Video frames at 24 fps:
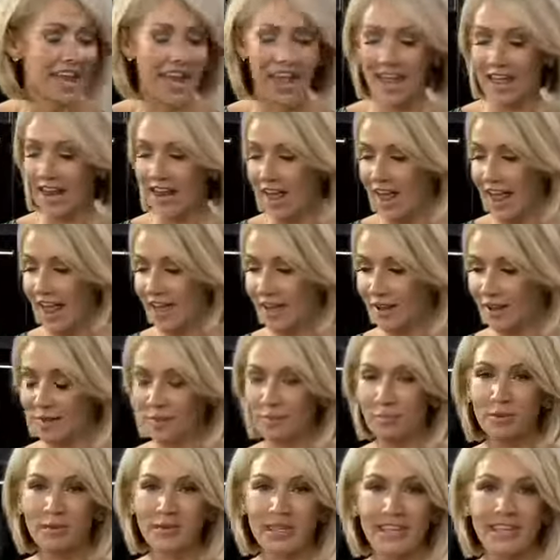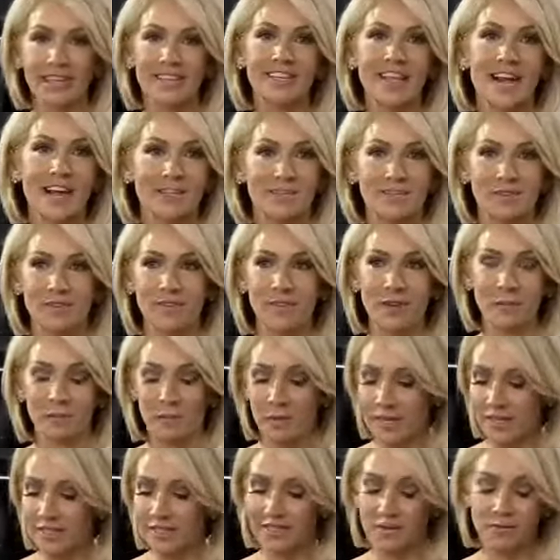and I had a complete catastrophe.
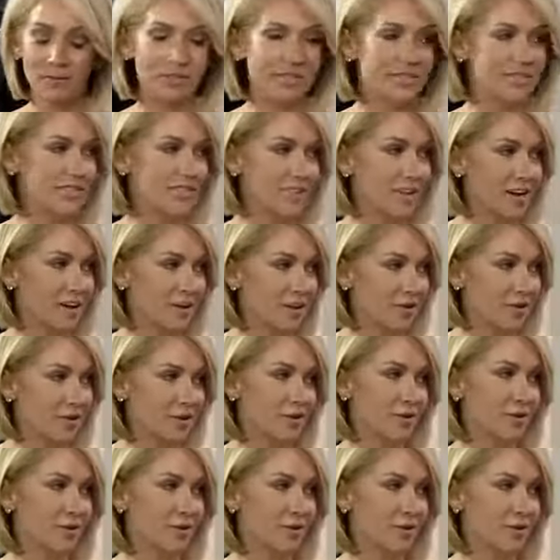Pizza was stuck on the